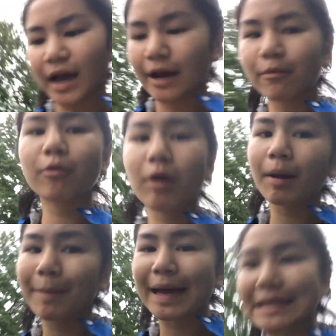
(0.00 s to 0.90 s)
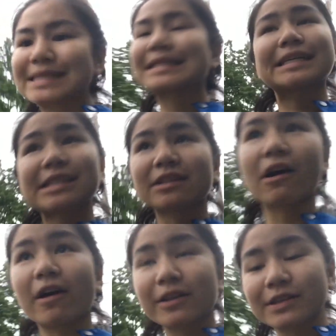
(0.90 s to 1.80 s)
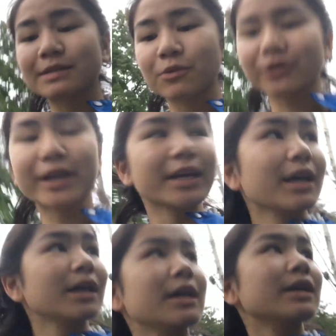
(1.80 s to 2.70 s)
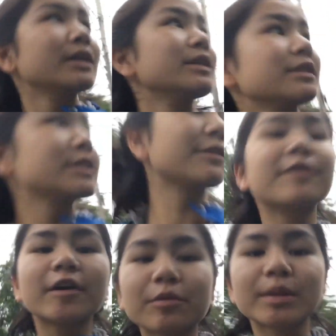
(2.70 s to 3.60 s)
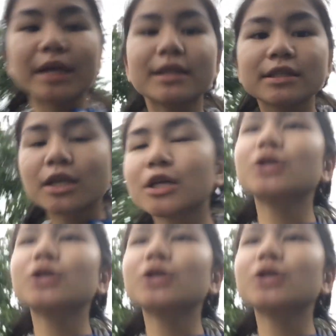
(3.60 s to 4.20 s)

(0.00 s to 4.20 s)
I woke up at 6 o'clock this morning just to film this.